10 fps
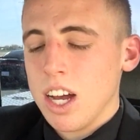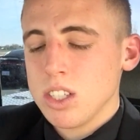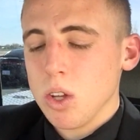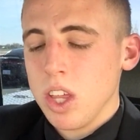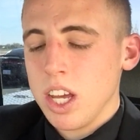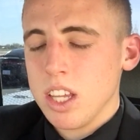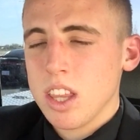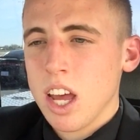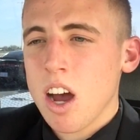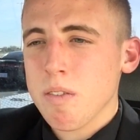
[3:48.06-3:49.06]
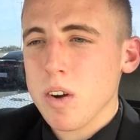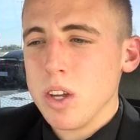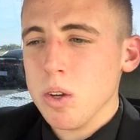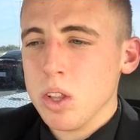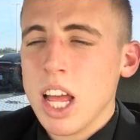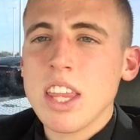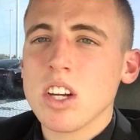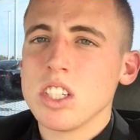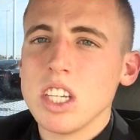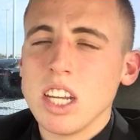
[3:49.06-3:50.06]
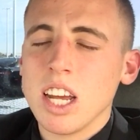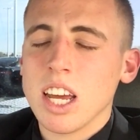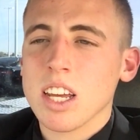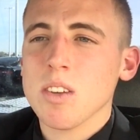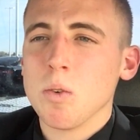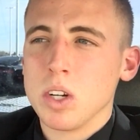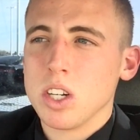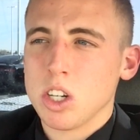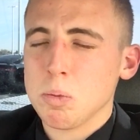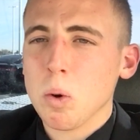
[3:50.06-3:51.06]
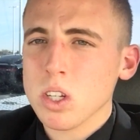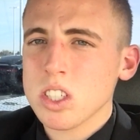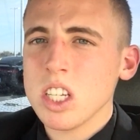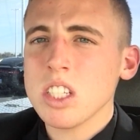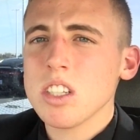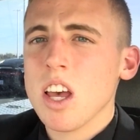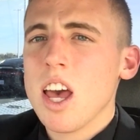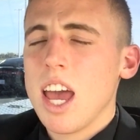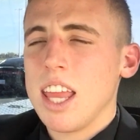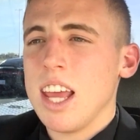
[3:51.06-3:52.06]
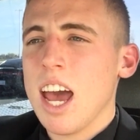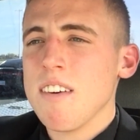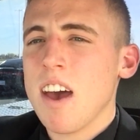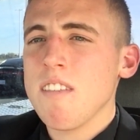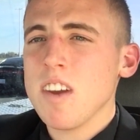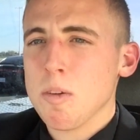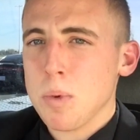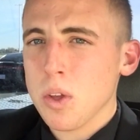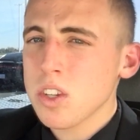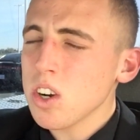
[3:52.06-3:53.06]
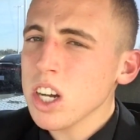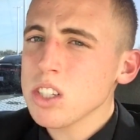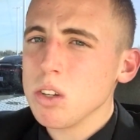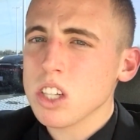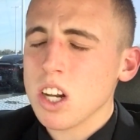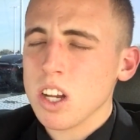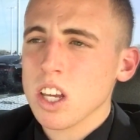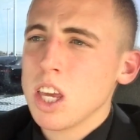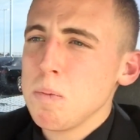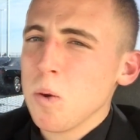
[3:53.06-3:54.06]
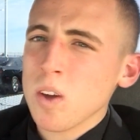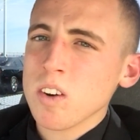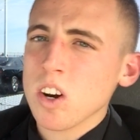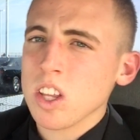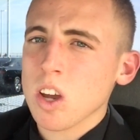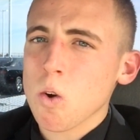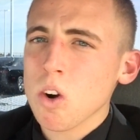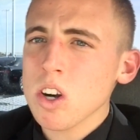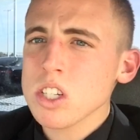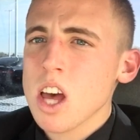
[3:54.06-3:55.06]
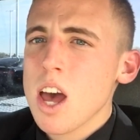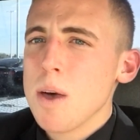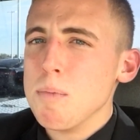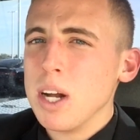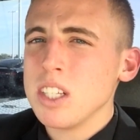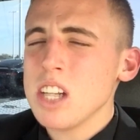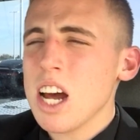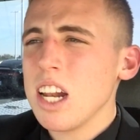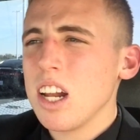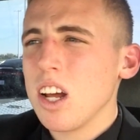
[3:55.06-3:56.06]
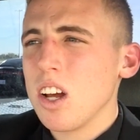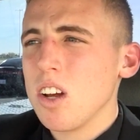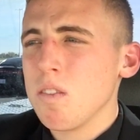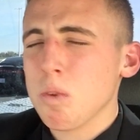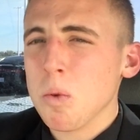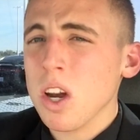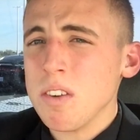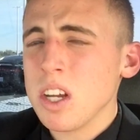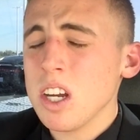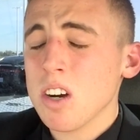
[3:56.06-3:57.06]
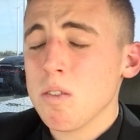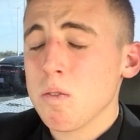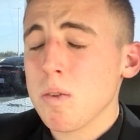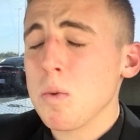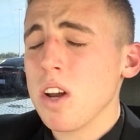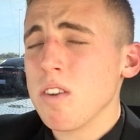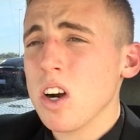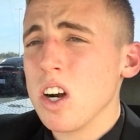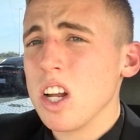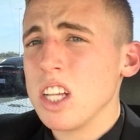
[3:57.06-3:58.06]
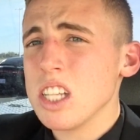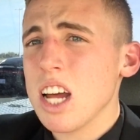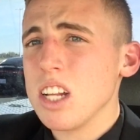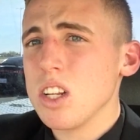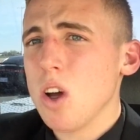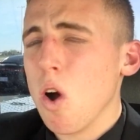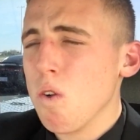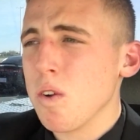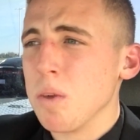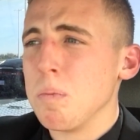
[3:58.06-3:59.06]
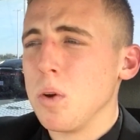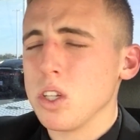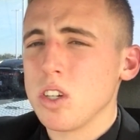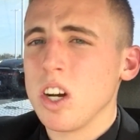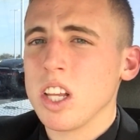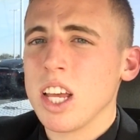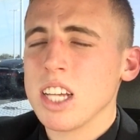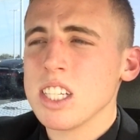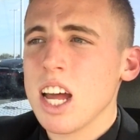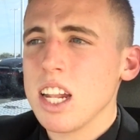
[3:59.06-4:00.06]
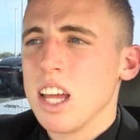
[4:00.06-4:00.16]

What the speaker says: So they offer you leather seating, which are sports seats, and they have heavier bolstering, so it's gonna keep you in during the corners. But it's not, from what I've heard, it's not over bolstering. Like, it's not